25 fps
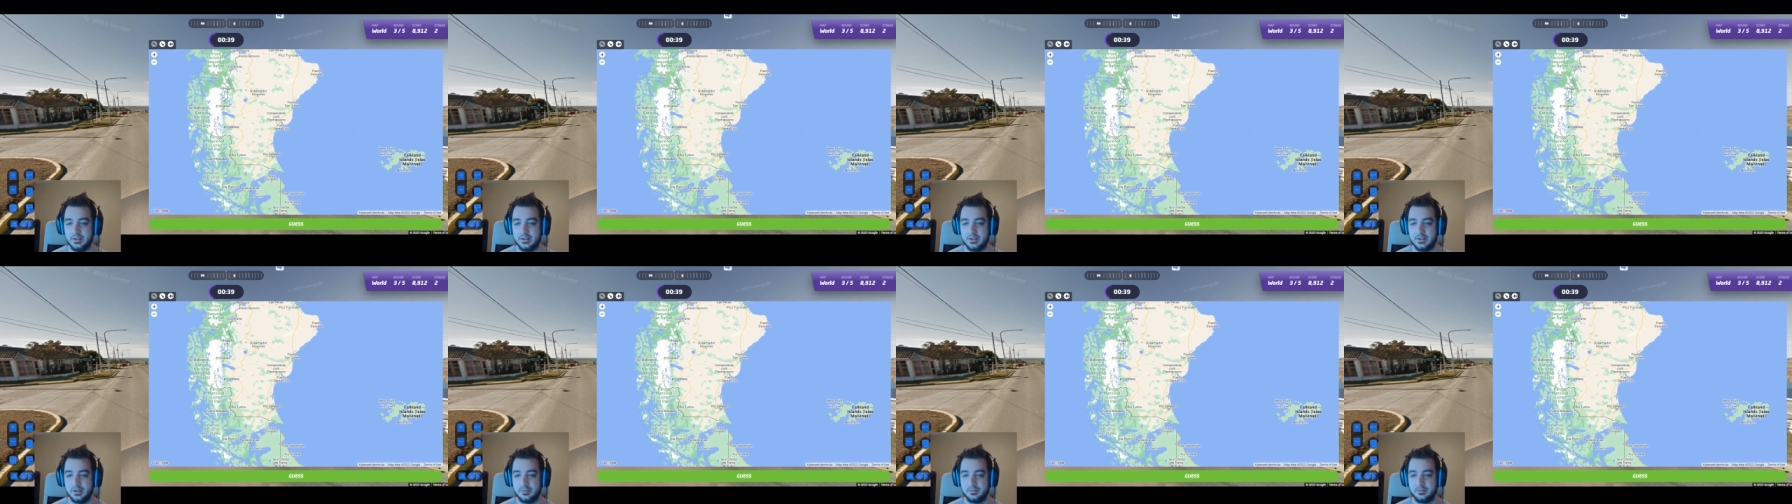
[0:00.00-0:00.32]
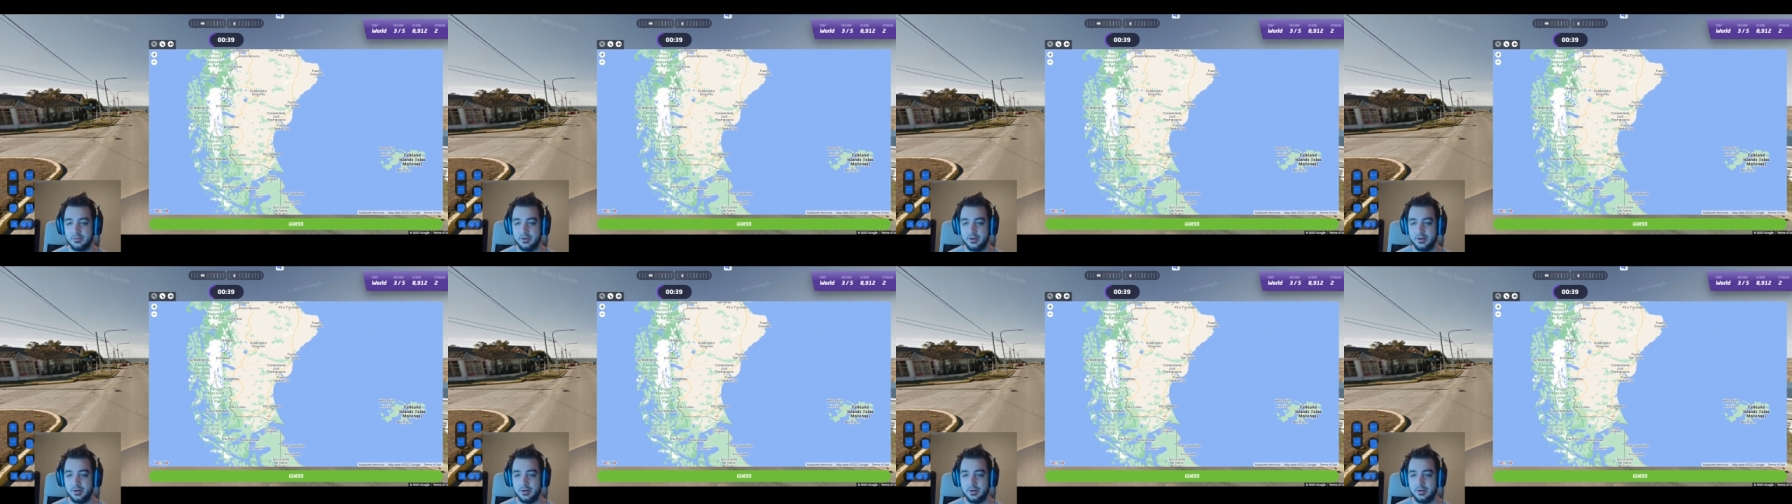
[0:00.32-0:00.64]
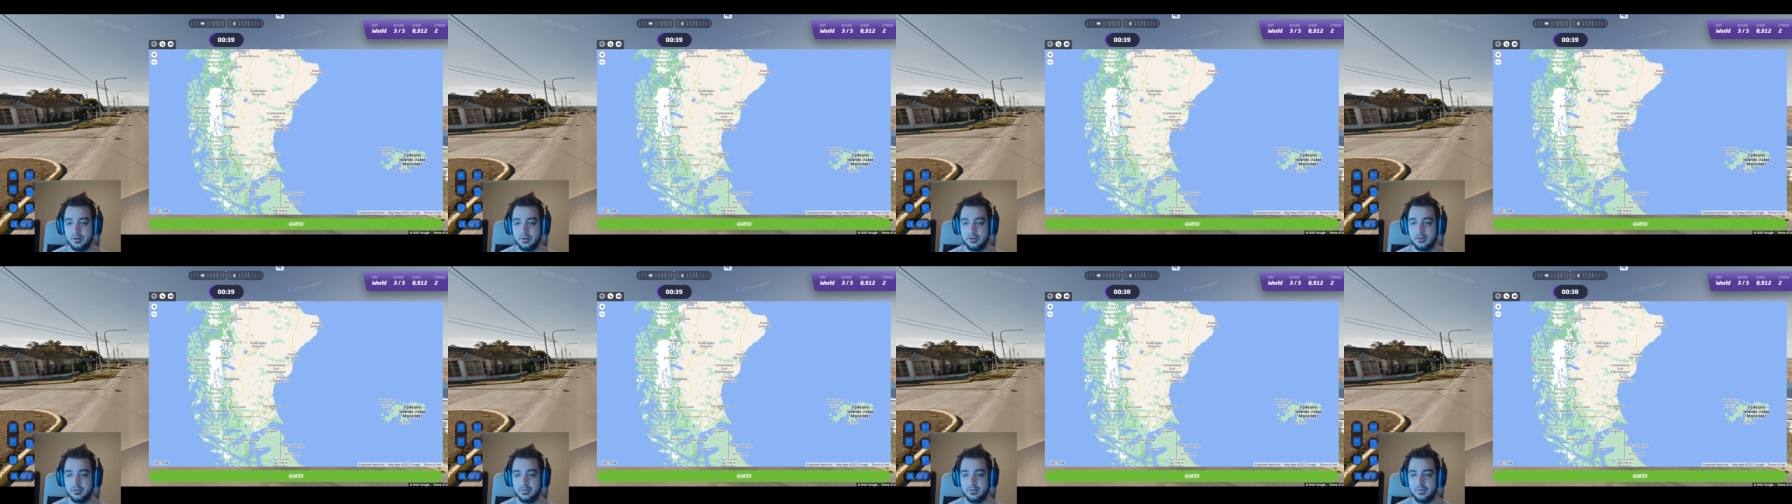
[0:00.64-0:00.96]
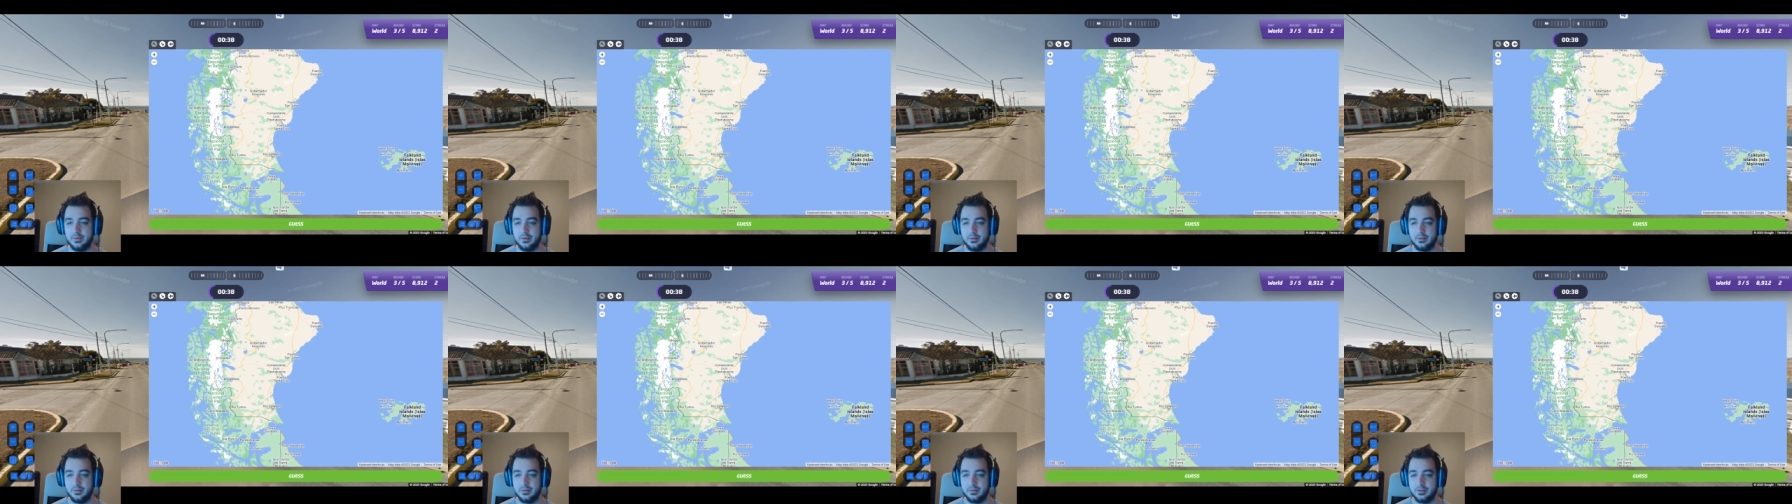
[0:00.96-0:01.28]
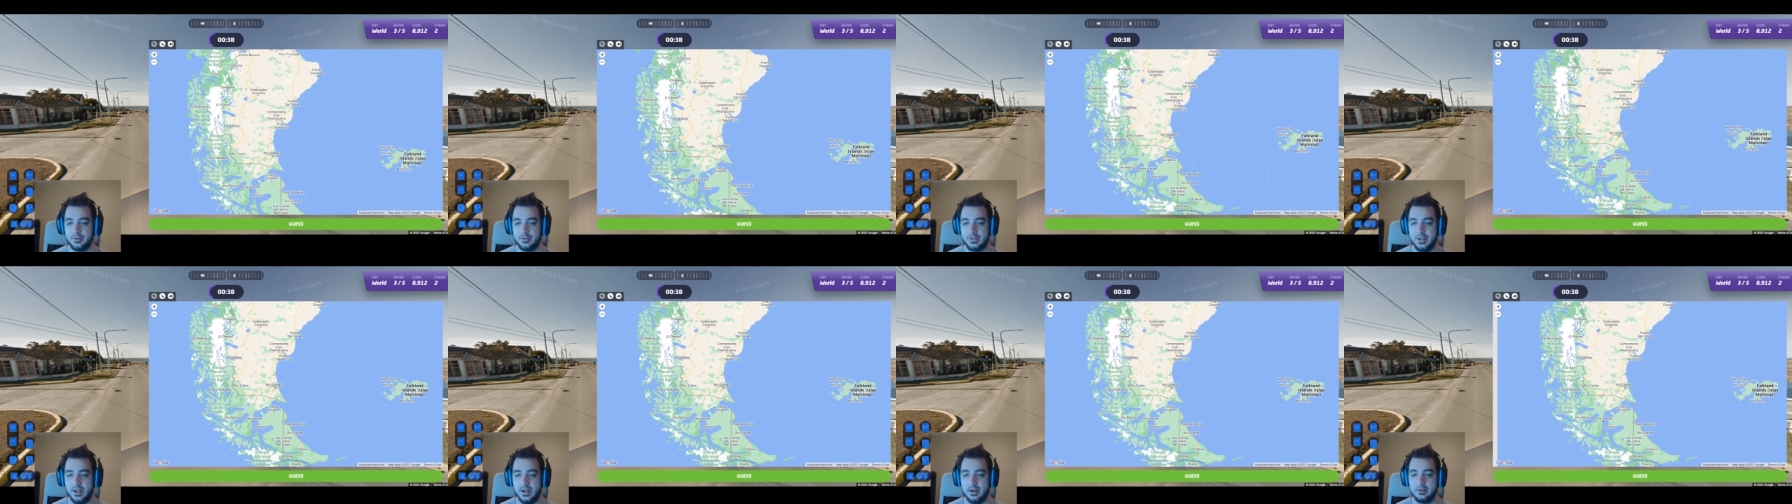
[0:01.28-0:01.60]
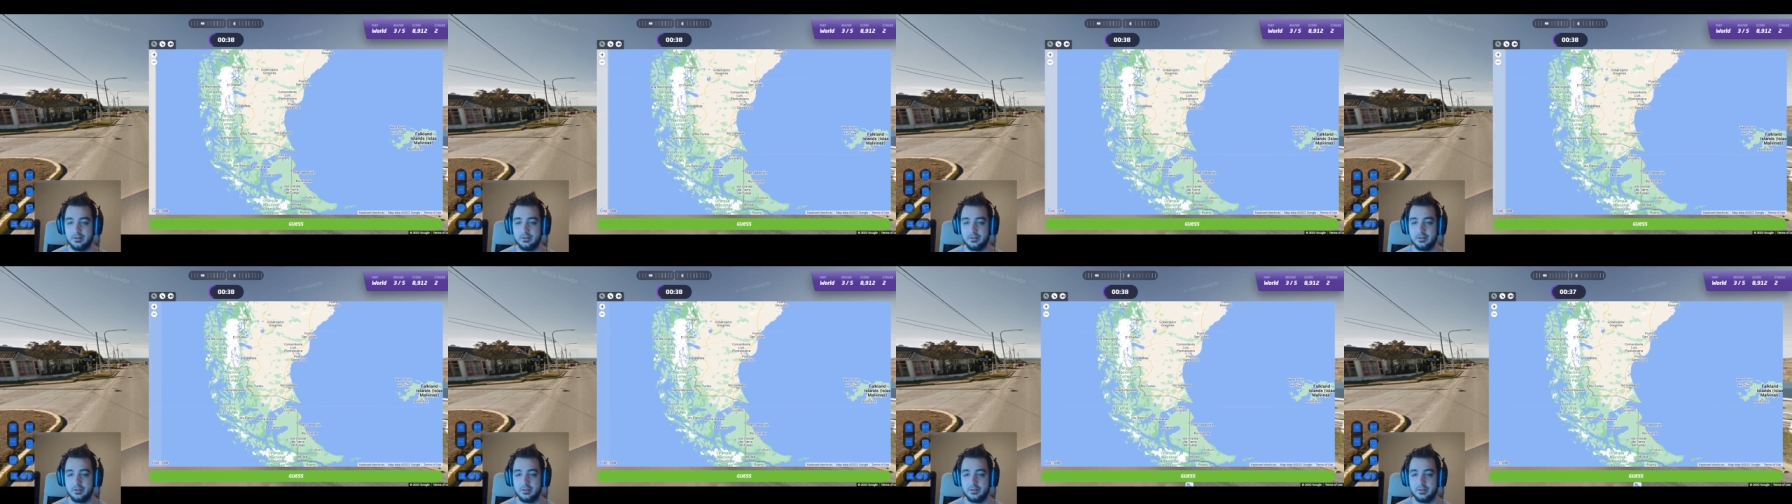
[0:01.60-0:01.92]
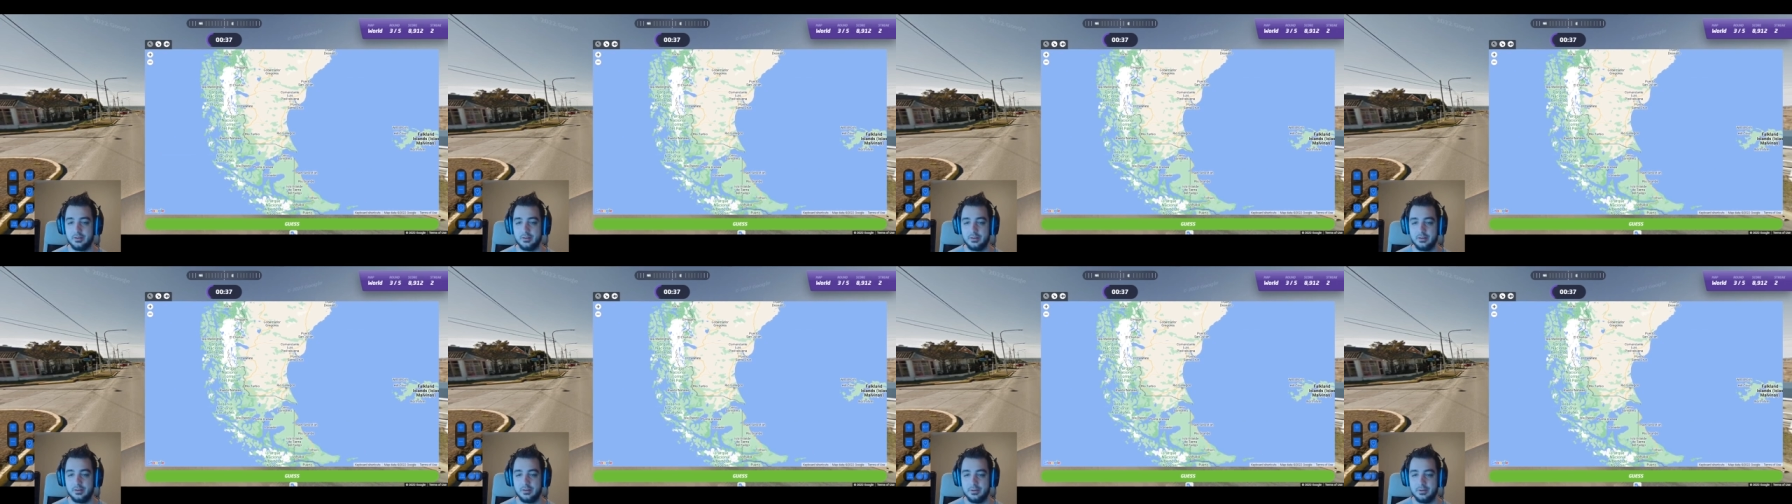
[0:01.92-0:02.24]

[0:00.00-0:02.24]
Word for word: somewhere further south.